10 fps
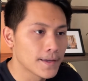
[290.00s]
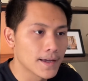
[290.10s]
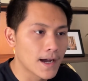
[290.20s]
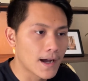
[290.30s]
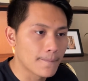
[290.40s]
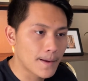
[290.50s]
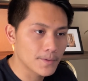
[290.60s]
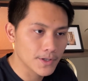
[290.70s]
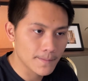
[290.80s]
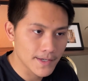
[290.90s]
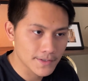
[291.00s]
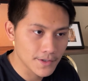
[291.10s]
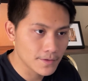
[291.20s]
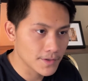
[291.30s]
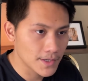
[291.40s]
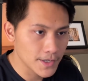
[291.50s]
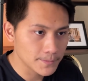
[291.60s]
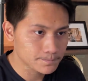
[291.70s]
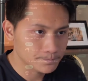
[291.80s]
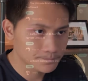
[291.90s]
I'm going to look at my screen over here.